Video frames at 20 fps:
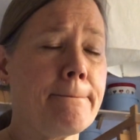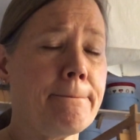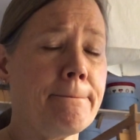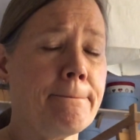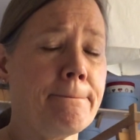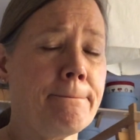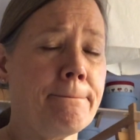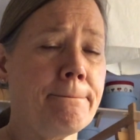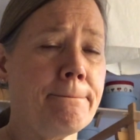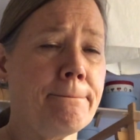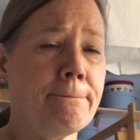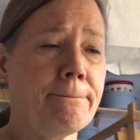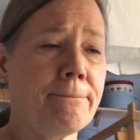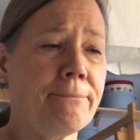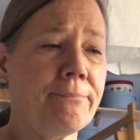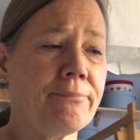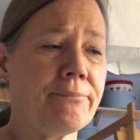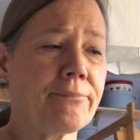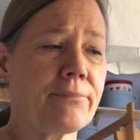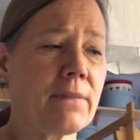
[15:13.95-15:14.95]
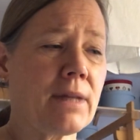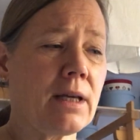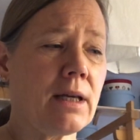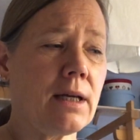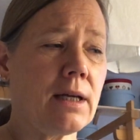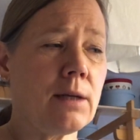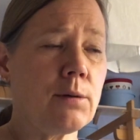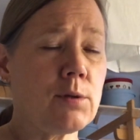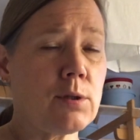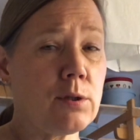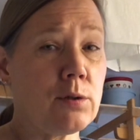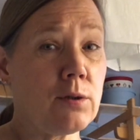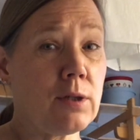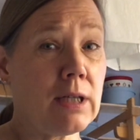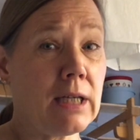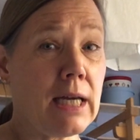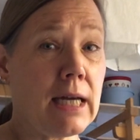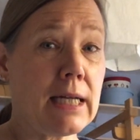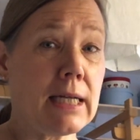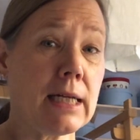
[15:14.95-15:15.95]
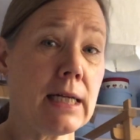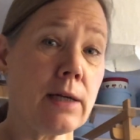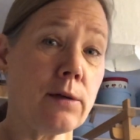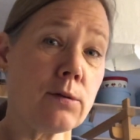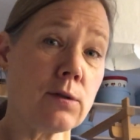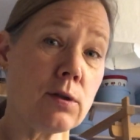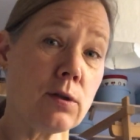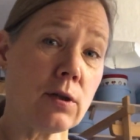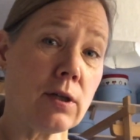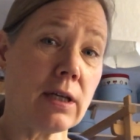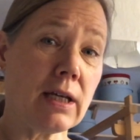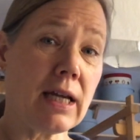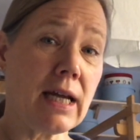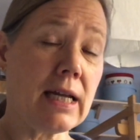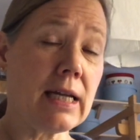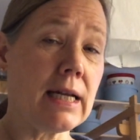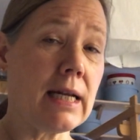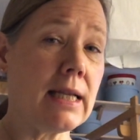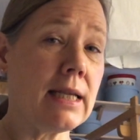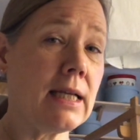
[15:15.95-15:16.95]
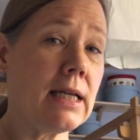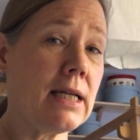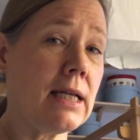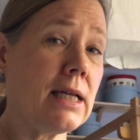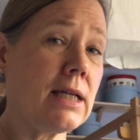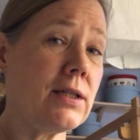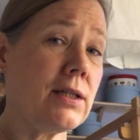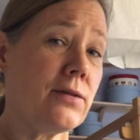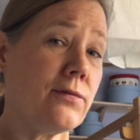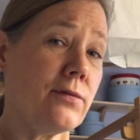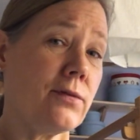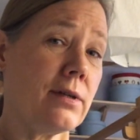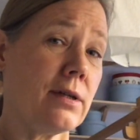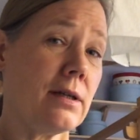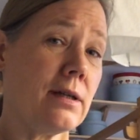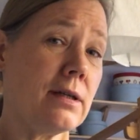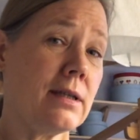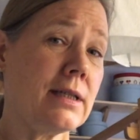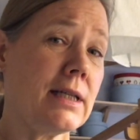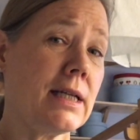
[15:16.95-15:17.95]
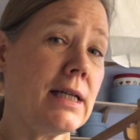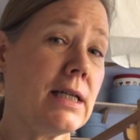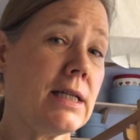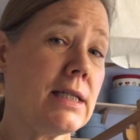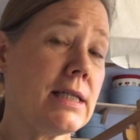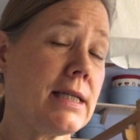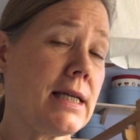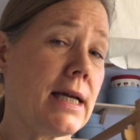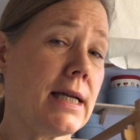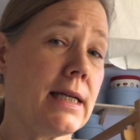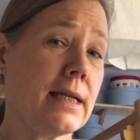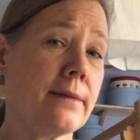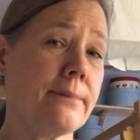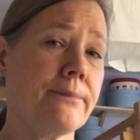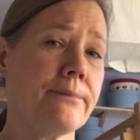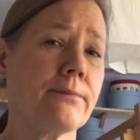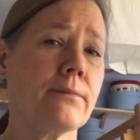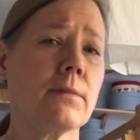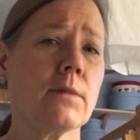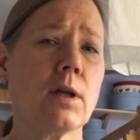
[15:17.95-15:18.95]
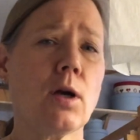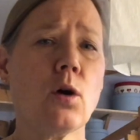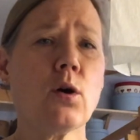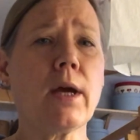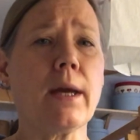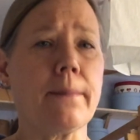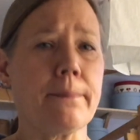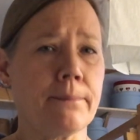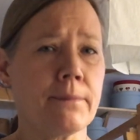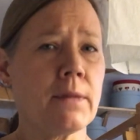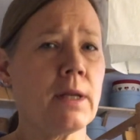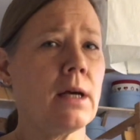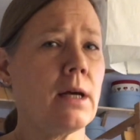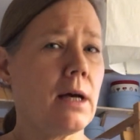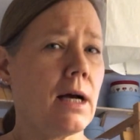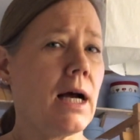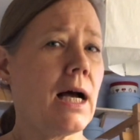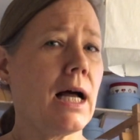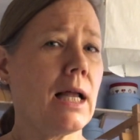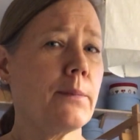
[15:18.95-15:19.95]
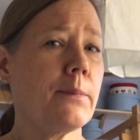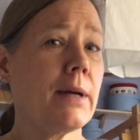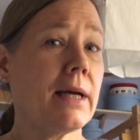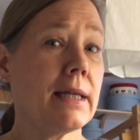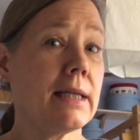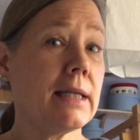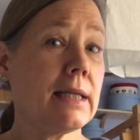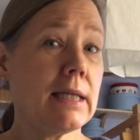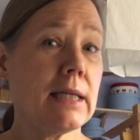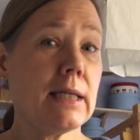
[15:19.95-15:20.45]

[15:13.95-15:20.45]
And I was looking at it, and I was looking at it, and then I decided, okay, I'll buy the